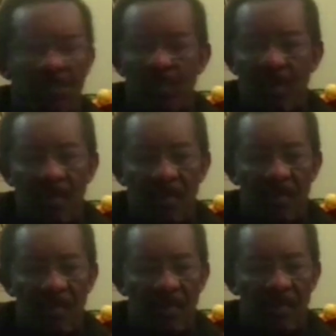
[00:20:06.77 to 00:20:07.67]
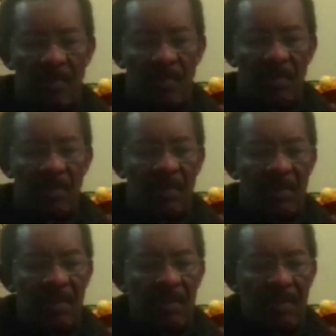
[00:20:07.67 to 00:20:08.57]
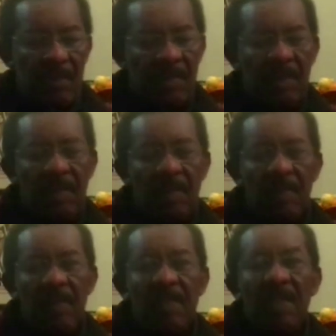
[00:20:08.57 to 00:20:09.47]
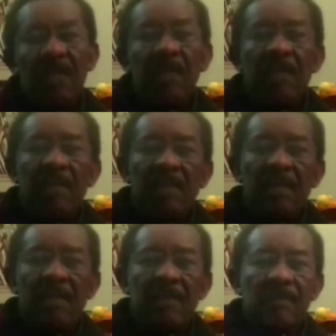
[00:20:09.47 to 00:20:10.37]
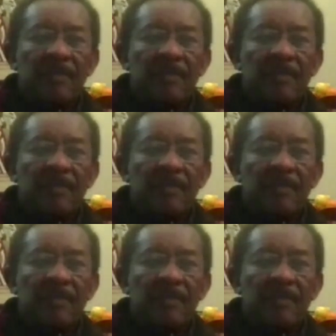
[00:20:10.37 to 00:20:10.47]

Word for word: small. We went to spend time with him in, in at the time.